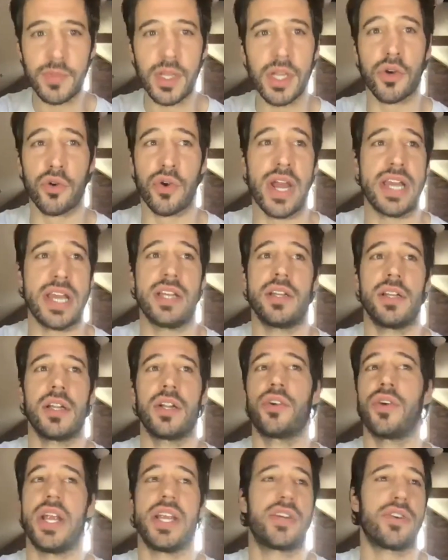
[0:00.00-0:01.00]
Great,
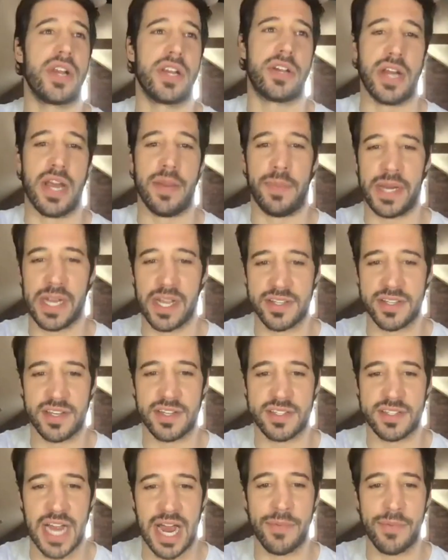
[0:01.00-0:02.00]
great, great, great. Because it is
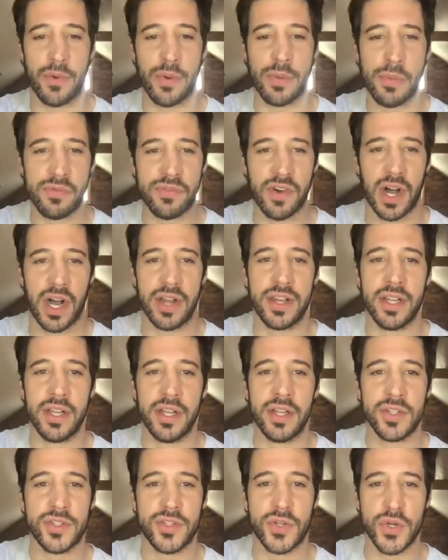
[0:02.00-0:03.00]
time that we move on
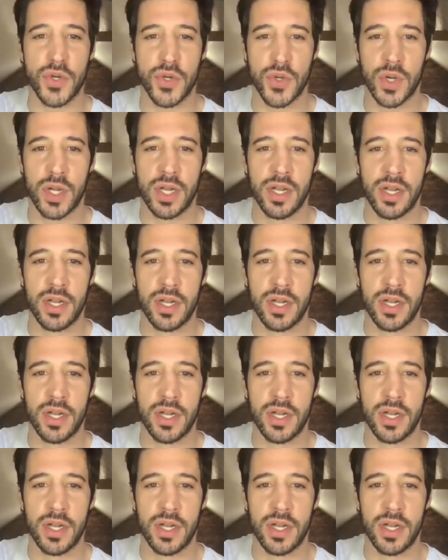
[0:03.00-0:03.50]
to